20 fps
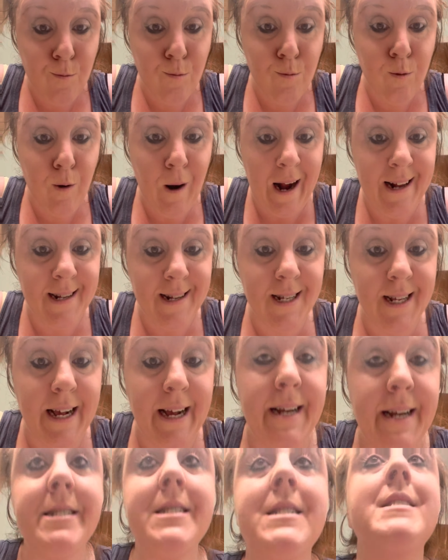press
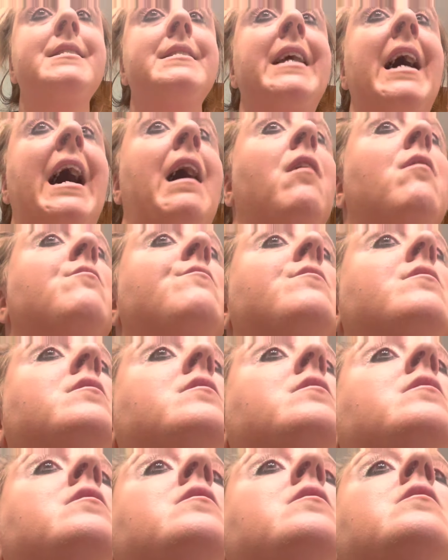it down
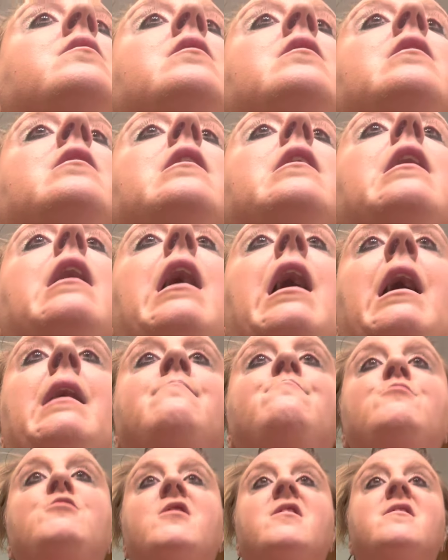
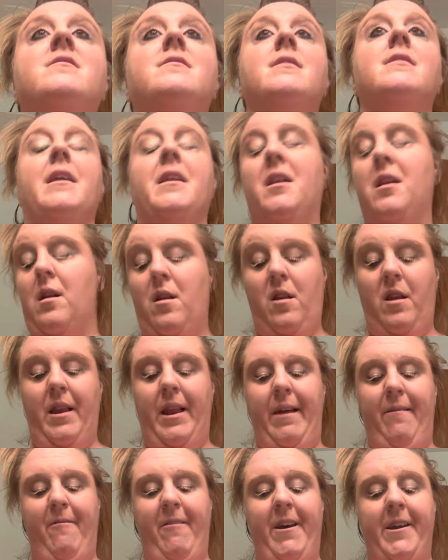I'm just gonna
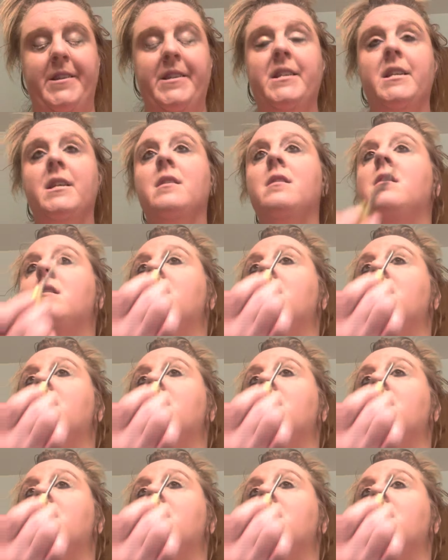leave it